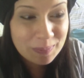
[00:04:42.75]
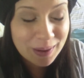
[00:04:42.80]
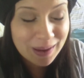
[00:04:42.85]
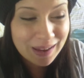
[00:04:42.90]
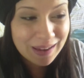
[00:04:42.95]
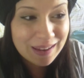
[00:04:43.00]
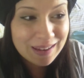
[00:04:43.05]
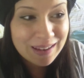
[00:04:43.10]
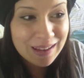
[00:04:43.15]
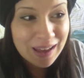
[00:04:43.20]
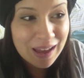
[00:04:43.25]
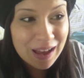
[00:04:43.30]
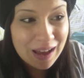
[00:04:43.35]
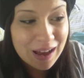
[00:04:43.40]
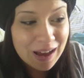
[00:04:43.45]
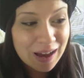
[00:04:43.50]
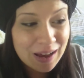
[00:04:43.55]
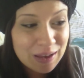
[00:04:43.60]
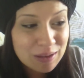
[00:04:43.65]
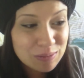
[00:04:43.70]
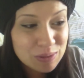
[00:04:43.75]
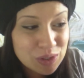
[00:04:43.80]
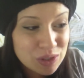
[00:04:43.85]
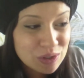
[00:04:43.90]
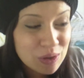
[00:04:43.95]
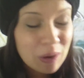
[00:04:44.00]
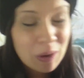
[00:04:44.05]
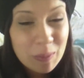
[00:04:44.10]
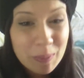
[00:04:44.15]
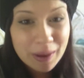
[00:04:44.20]
but I am
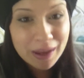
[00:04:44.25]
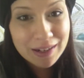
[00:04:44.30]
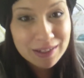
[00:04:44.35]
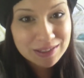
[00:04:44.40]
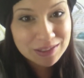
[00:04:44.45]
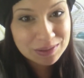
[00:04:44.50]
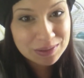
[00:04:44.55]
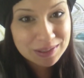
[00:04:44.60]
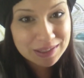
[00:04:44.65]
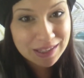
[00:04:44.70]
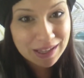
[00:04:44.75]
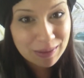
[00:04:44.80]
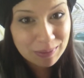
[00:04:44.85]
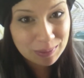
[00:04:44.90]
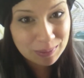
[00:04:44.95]
so bad at doing that.